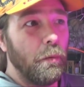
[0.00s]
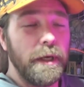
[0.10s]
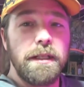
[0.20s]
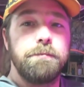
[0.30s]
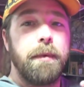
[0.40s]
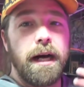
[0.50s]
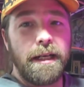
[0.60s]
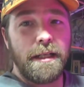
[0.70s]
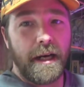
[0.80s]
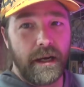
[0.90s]
what is
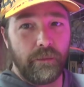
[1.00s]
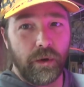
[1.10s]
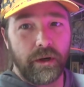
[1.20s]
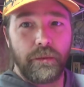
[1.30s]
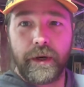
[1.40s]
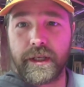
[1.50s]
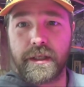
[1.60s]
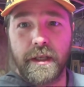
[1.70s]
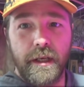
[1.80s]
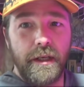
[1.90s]
my time worth? What
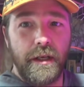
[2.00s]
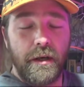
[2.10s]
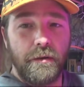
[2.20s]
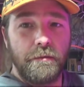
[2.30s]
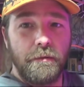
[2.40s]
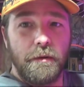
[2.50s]
is, you know,